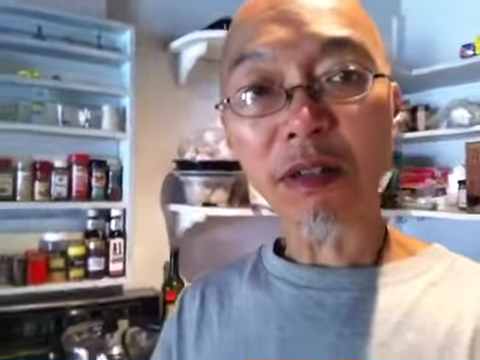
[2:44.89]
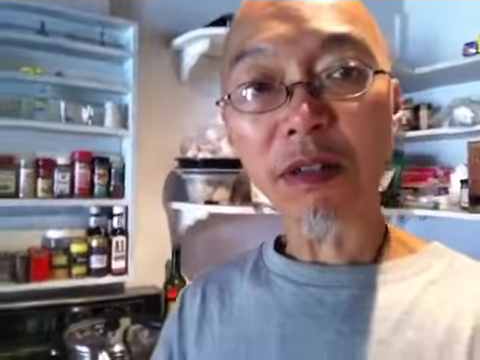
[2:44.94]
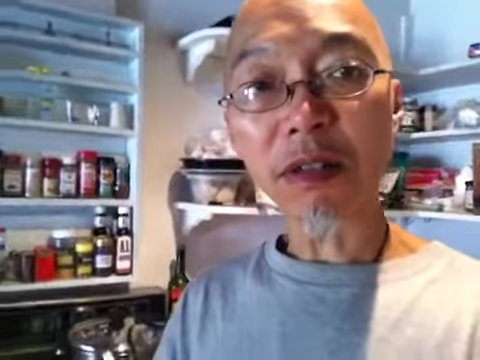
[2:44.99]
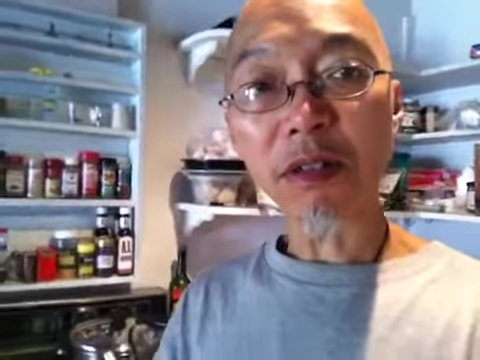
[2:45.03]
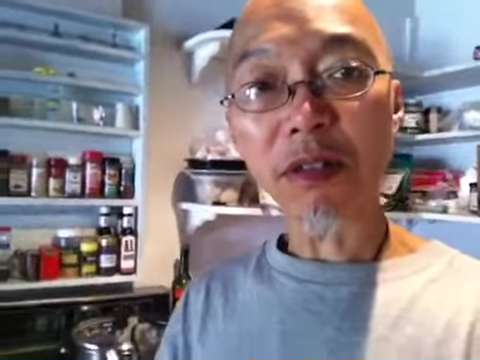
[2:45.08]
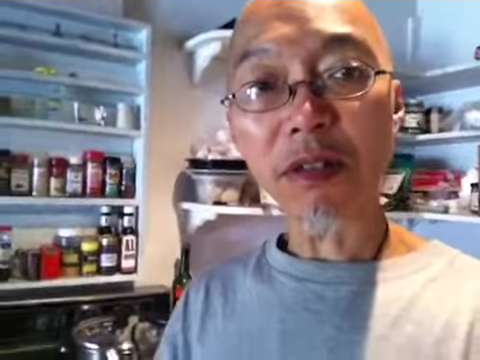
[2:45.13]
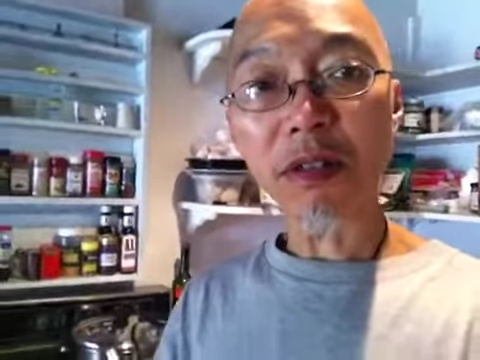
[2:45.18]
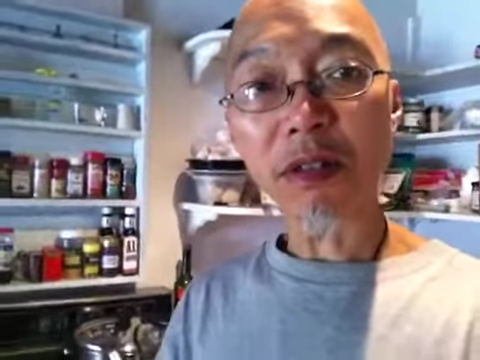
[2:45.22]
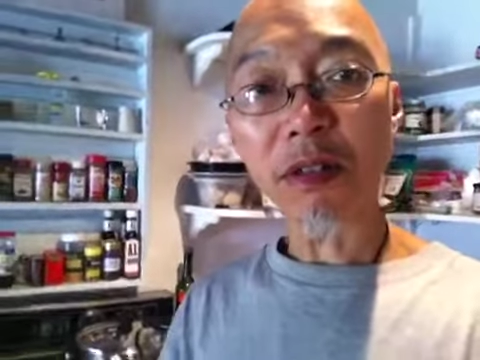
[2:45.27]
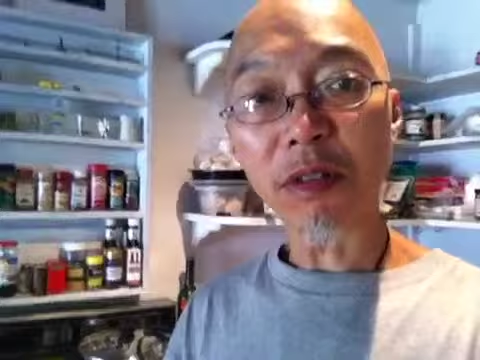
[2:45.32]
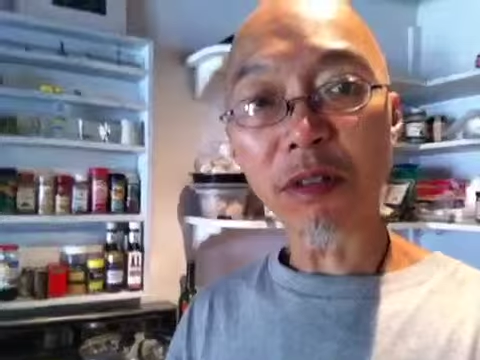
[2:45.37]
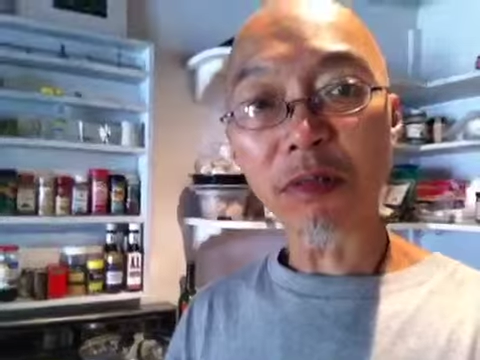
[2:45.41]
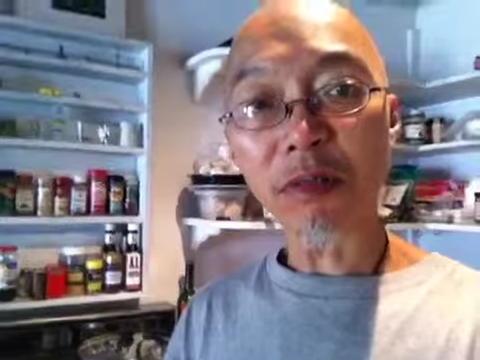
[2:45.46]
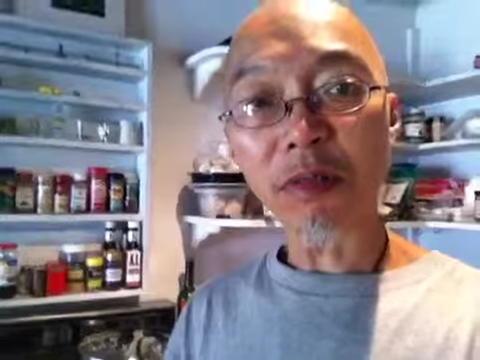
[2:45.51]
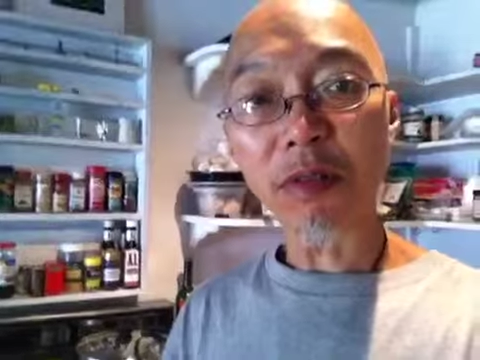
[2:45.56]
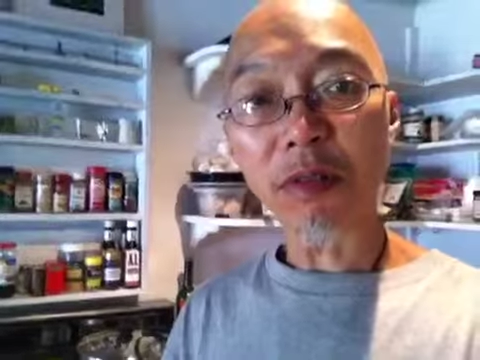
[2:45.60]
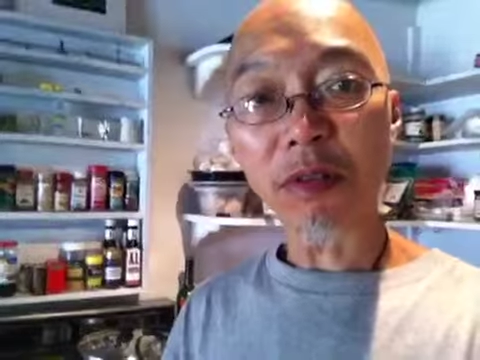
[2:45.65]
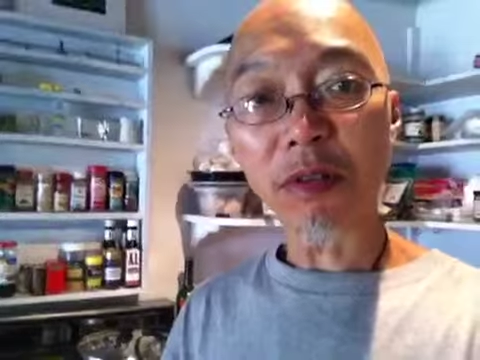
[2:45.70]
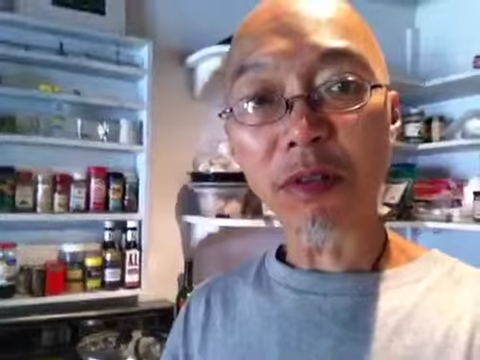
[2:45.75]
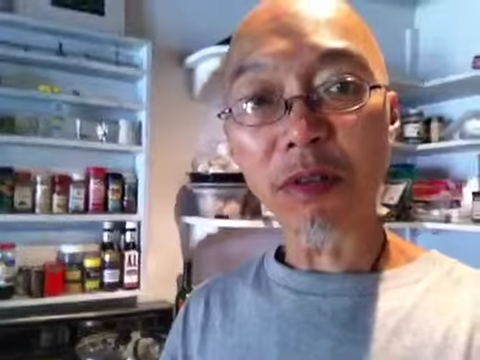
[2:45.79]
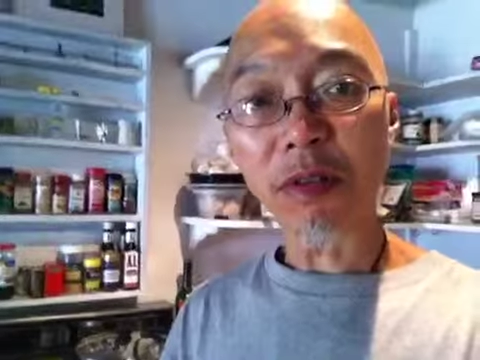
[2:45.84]
YouTube,
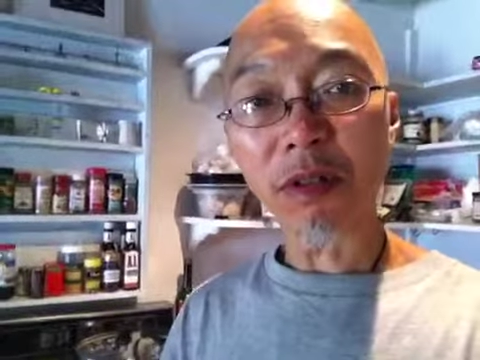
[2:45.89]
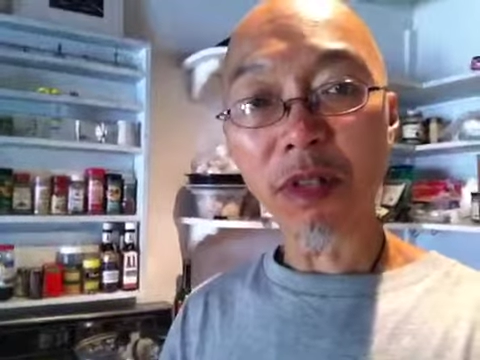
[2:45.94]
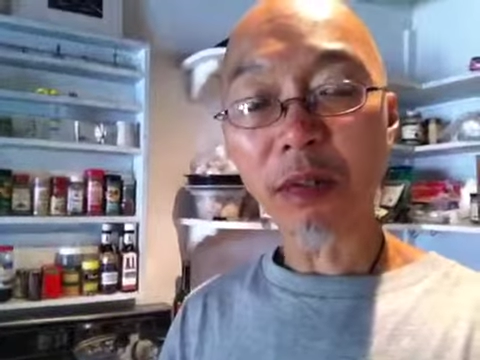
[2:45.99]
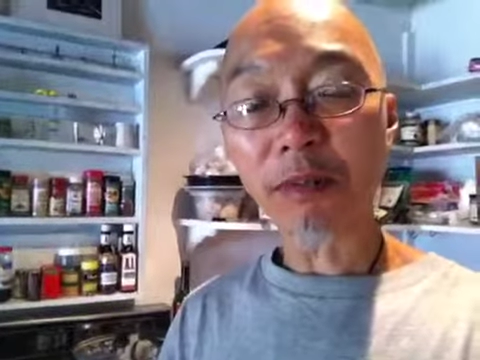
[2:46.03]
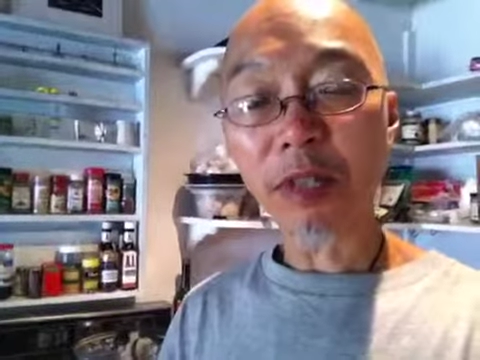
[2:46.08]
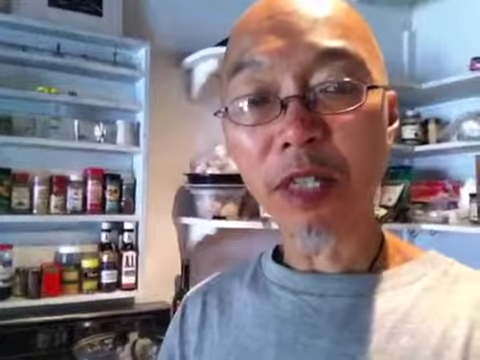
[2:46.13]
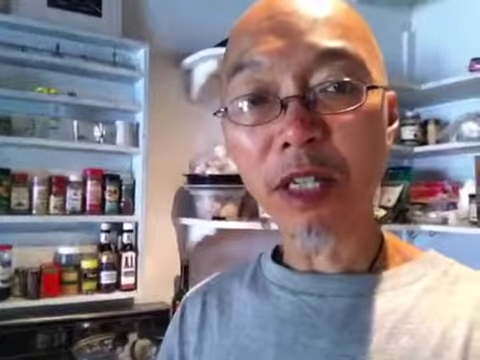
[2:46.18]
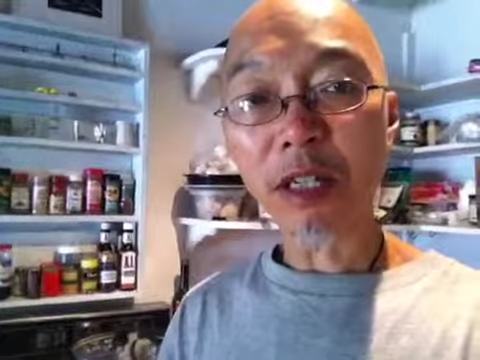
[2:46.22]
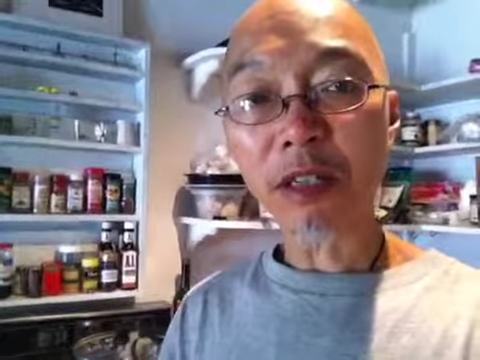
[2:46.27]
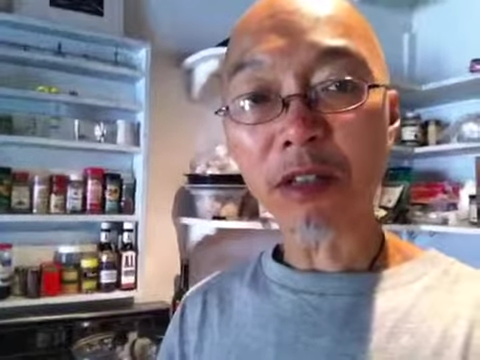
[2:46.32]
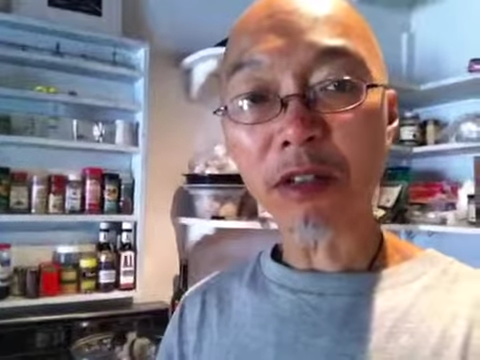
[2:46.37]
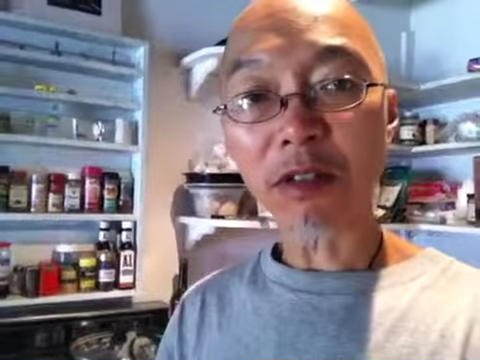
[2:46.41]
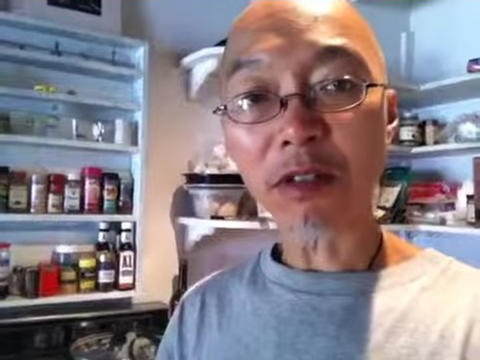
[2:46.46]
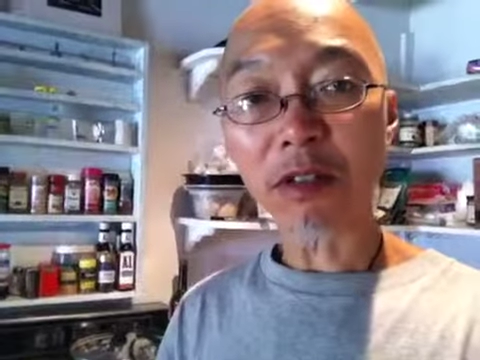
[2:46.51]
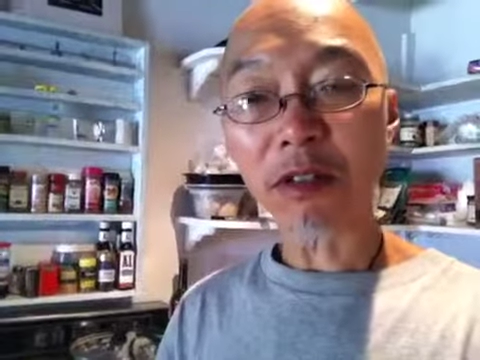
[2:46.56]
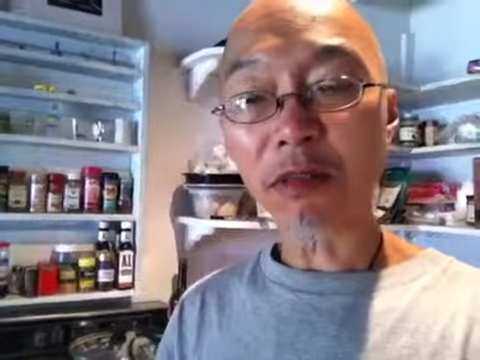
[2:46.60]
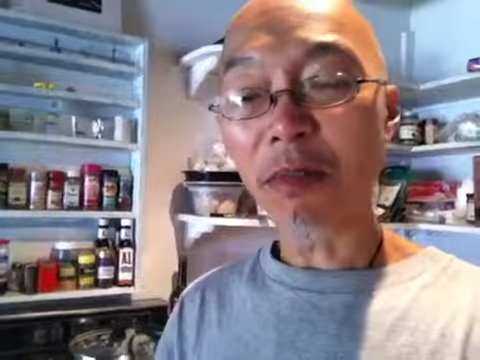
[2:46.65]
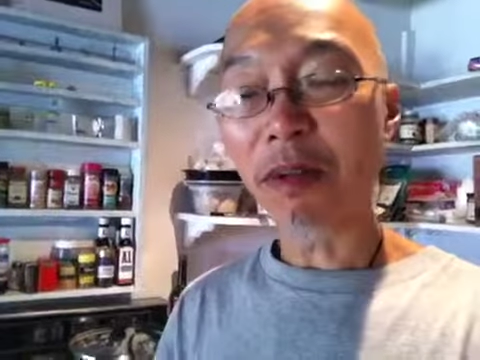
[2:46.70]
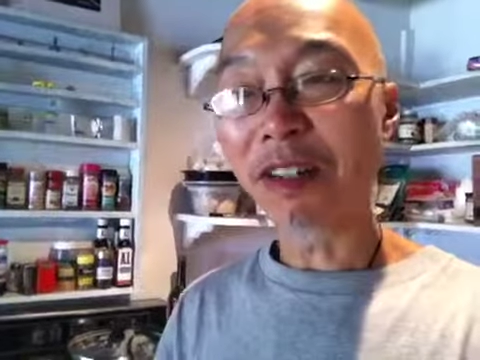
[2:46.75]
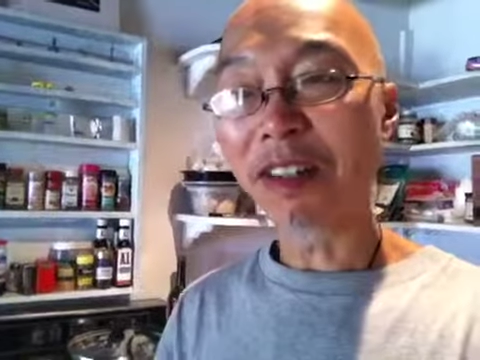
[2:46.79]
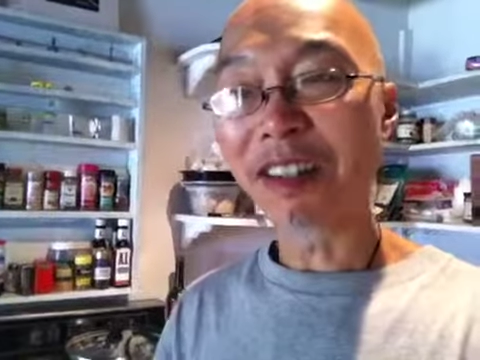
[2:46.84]
or I mean not
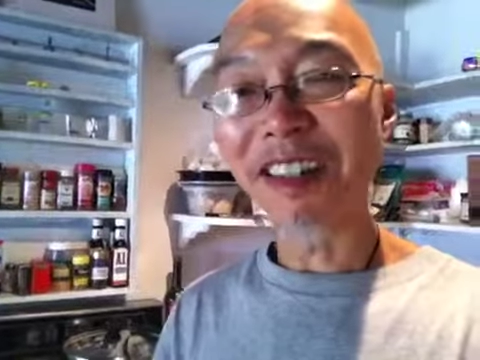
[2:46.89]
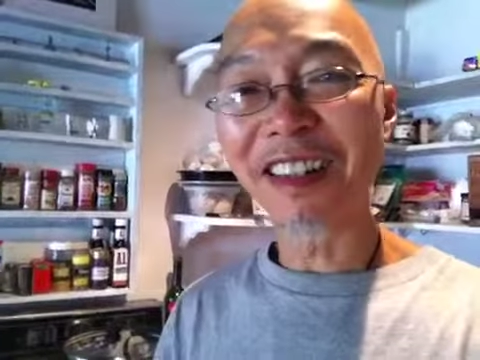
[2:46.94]
YouTube,